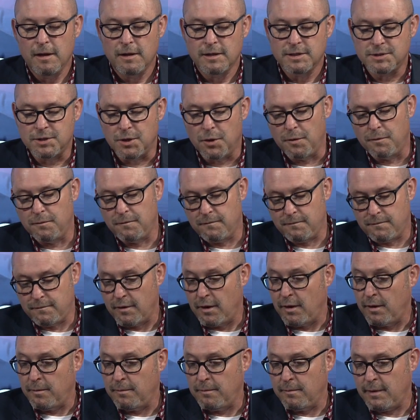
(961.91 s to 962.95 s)
So
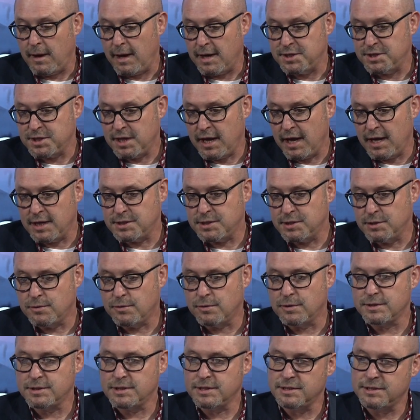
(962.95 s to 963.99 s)
from education
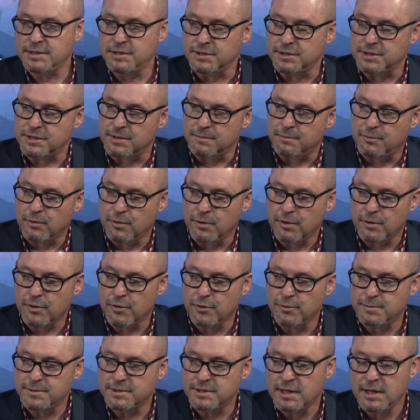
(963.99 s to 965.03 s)
courses to support
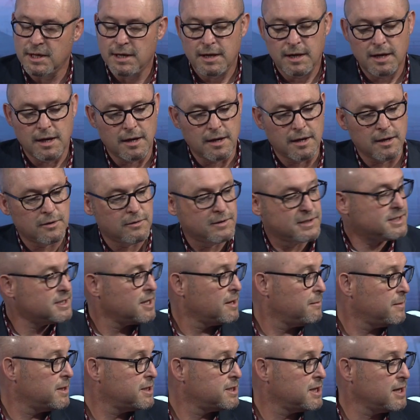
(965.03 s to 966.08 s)
groups,
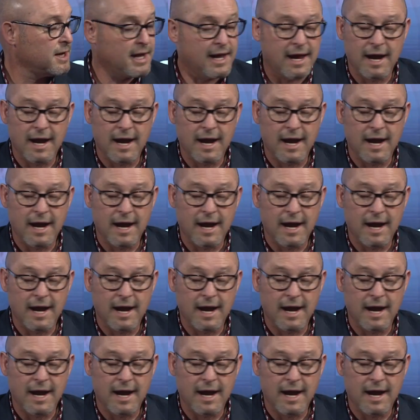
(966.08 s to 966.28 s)
Kristen mentioned